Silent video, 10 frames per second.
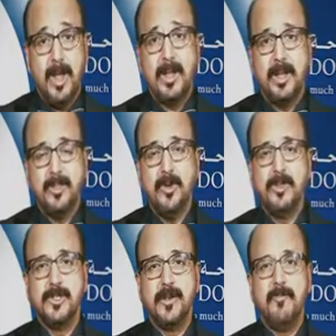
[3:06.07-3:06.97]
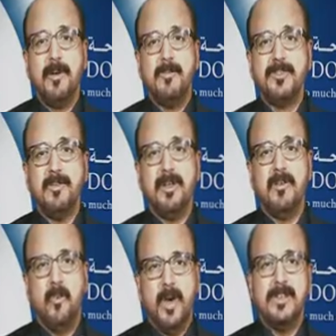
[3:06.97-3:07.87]
Well, those reforms have
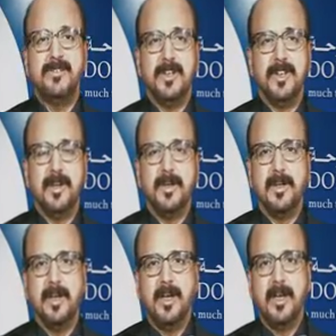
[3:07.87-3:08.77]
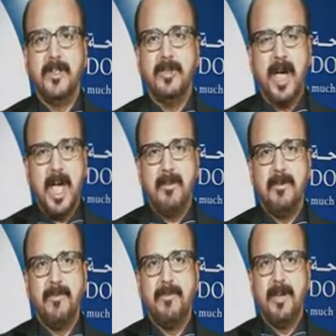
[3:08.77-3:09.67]
been well set in. The
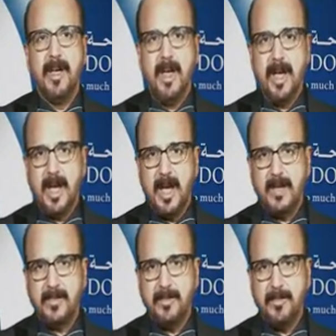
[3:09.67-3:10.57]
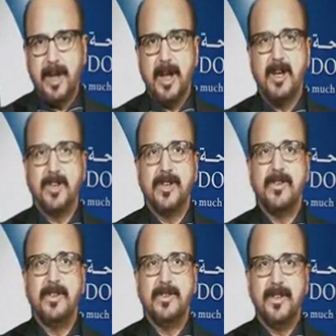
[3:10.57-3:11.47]
IMF has a
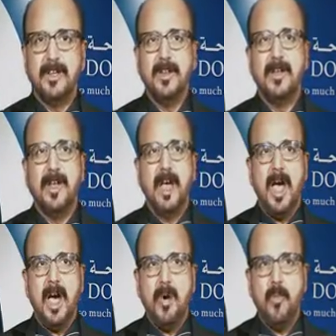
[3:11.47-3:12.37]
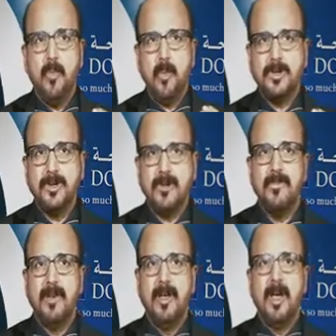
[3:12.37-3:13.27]
preconditions set in what
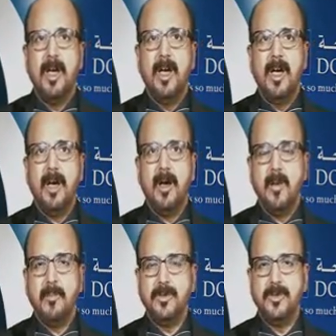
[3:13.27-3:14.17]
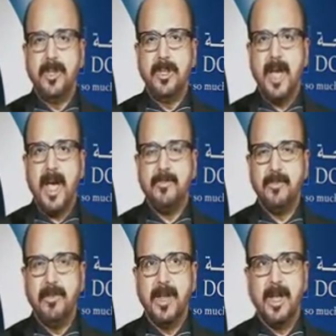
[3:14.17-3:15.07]
sort of opportunity they
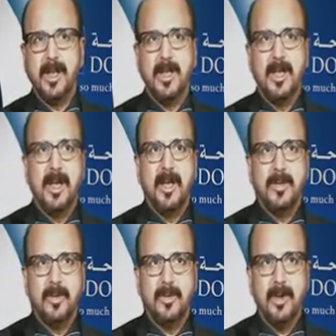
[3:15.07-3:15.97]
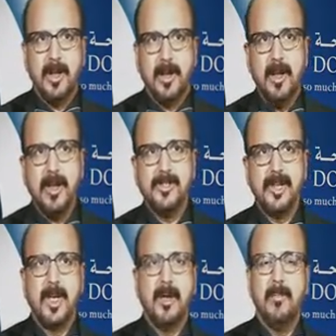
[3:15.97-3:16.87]
have to bring in to
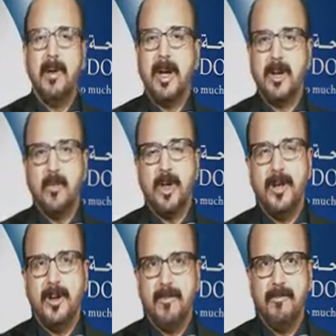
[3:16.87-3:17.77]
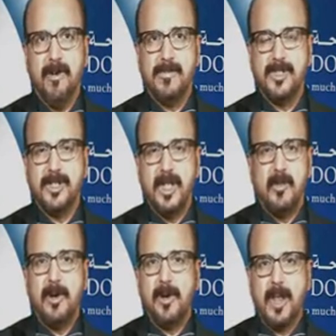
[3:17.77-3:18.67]
enlarge the market-oriented reforms.
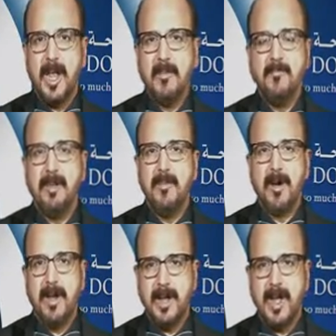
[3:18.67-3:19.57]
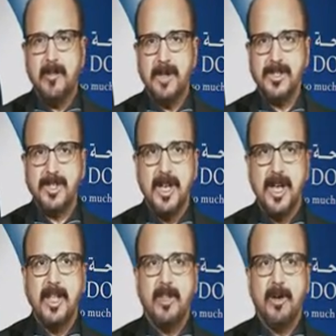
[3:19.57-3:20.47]
They want to create a free market dynamics.